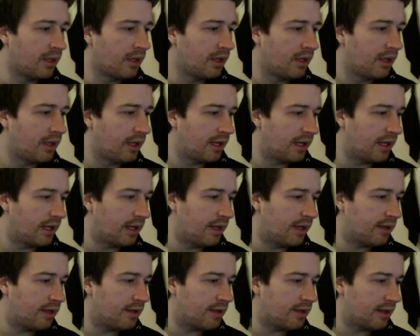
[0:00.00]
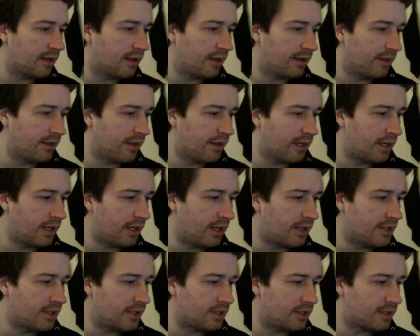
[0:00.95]
And then I
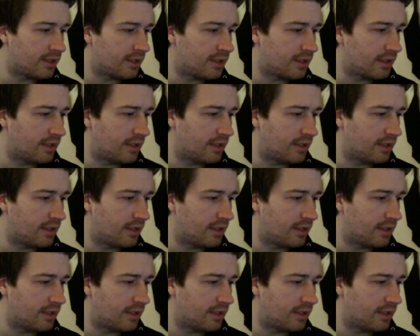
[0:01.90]
just